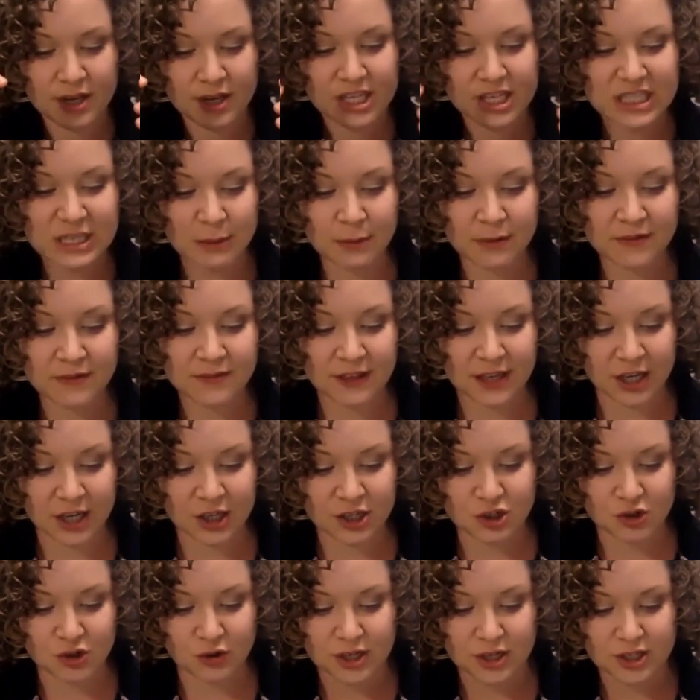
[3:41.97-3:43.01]
some of the
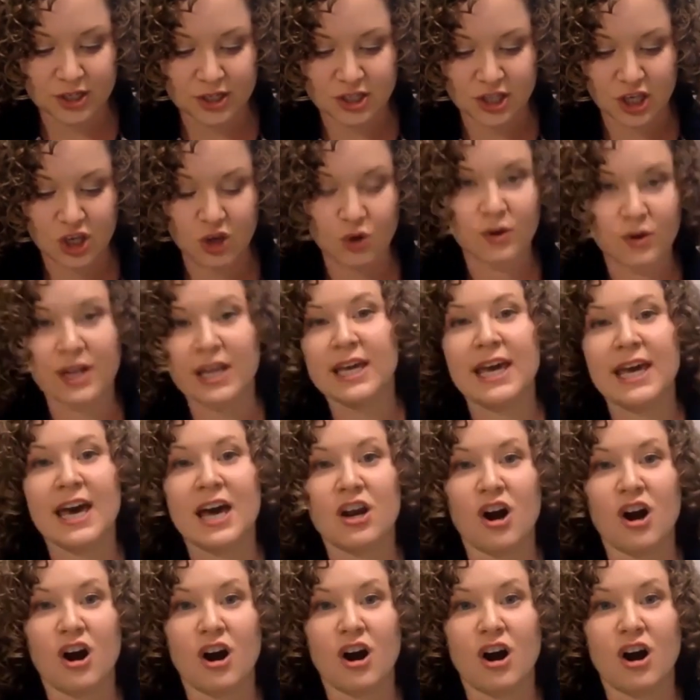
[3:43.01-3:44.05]
injuries that you can get
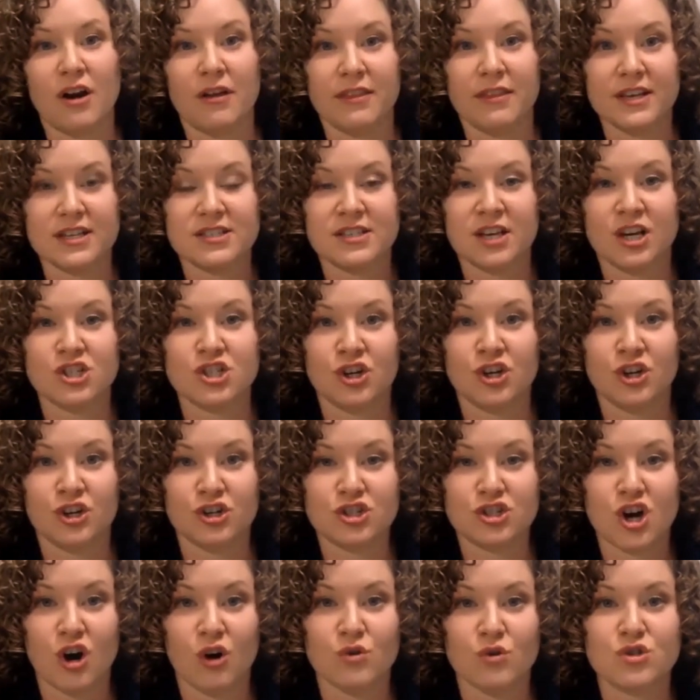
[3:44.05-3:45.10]
are these things on your
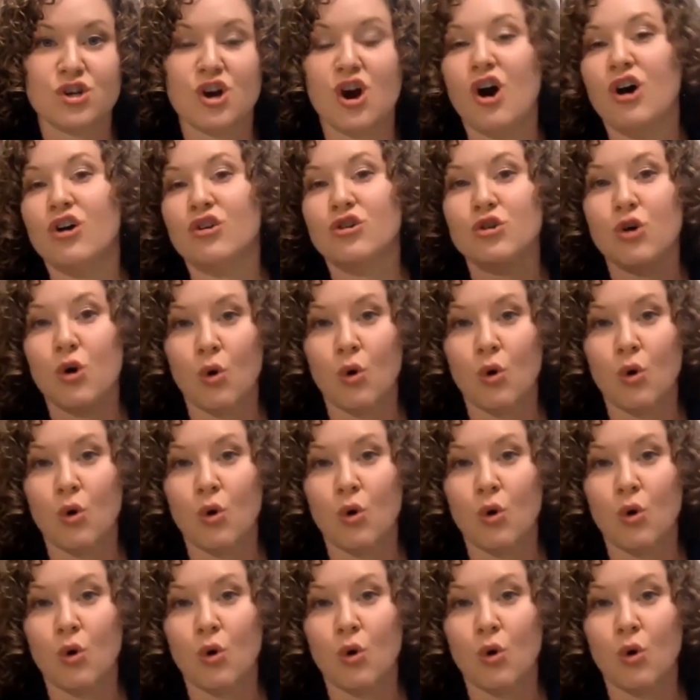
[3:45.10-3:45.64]
toes called